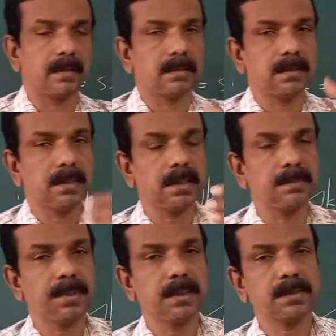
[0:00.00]

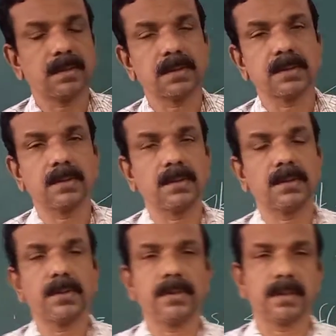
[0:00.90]
GNP is also not
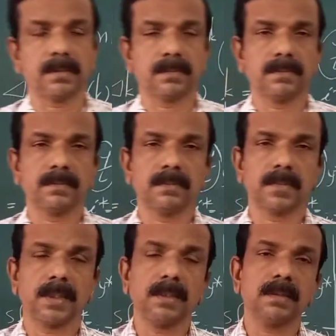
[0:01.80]
growing.
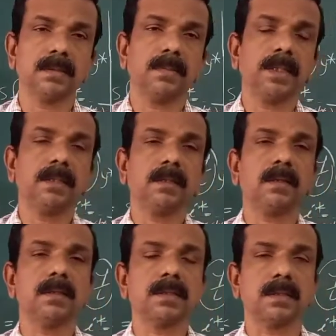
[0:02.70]
It is remaining
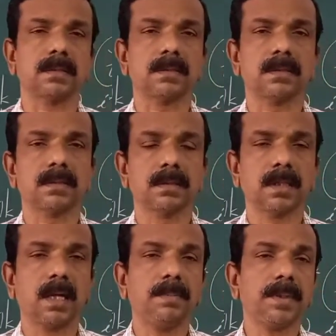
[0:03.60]
constant.
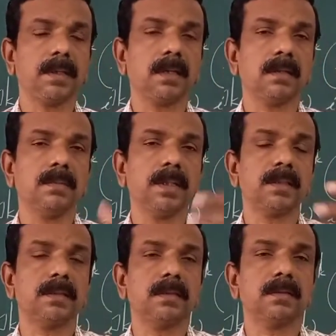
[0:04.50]
Capital
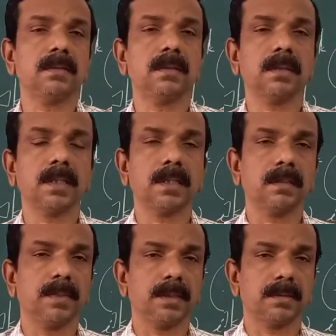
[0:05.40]
accumulation is not
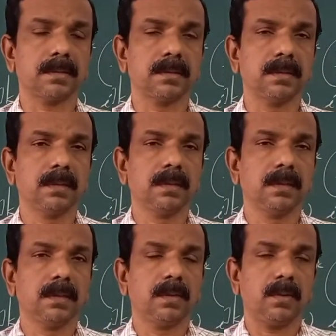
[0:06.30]
taking place.
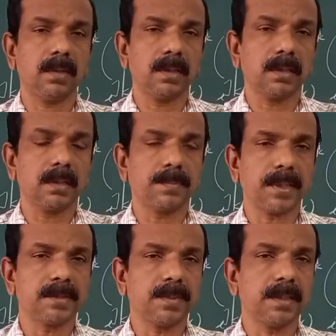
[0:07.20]
Only
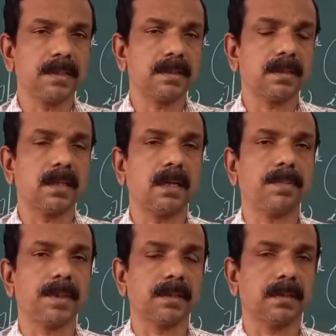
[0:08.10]
replacement is
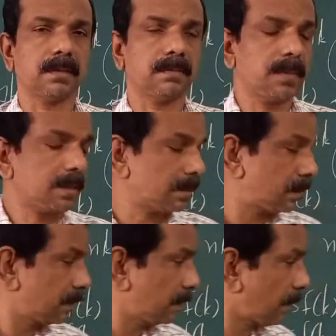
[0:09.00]
happening. But
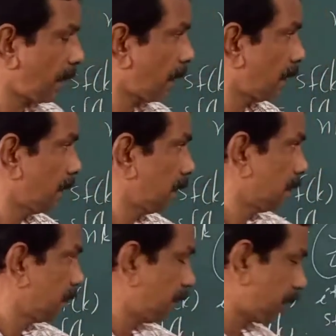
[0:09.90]

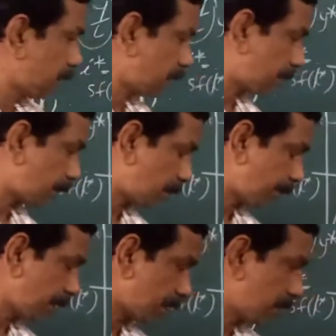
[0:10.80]
with the
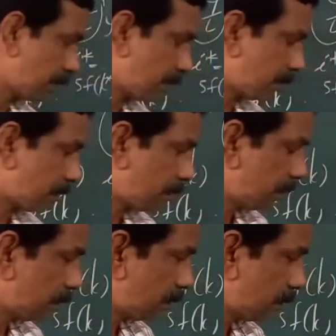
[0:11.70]
population growth,
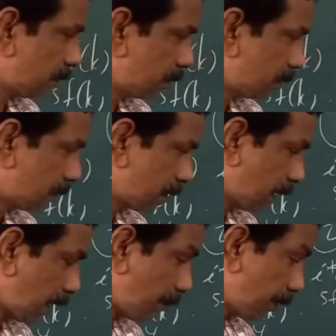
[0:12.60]

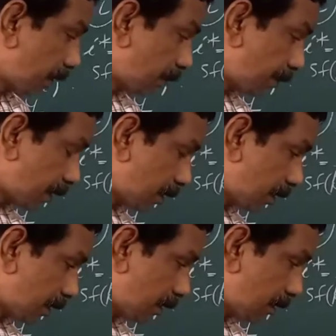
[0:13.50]
capital per head